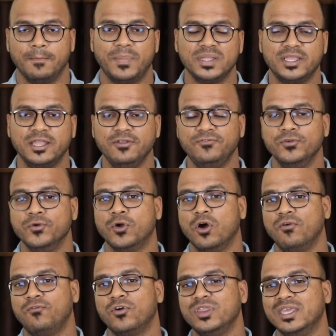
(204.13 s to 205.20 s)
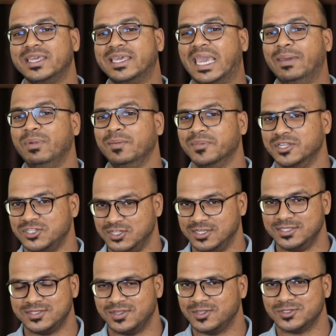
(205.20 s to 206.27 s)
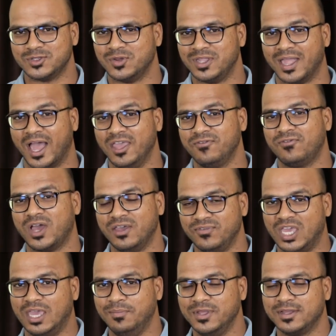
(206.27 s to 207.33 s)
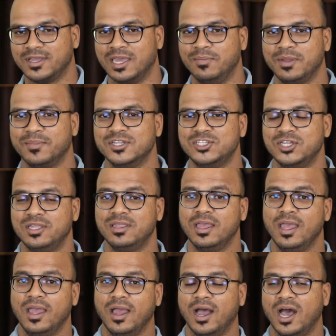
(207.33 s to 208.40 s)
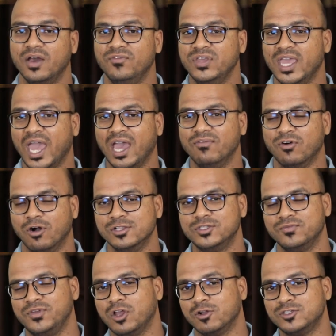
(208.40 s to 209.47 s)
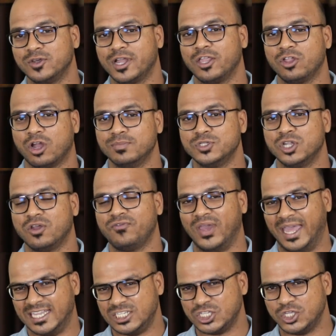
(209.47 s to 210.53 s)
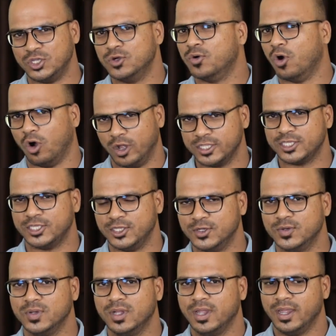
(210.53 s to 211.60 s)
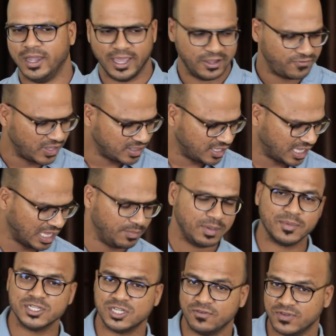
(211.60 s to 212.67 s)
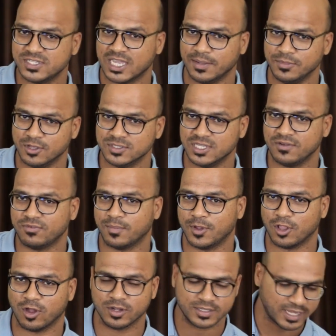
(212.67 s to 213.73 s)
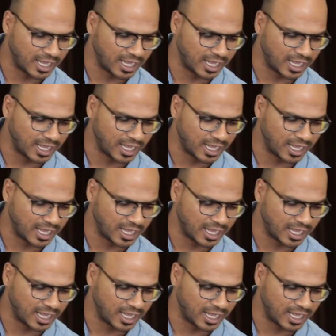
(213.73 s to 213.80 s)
But then if you go for the gaming machines, you know, so in i5 gaming, gaming machine, uh, we have also, we also get an option of HQ or Q. In fact, the gaming machine which I'm using from a long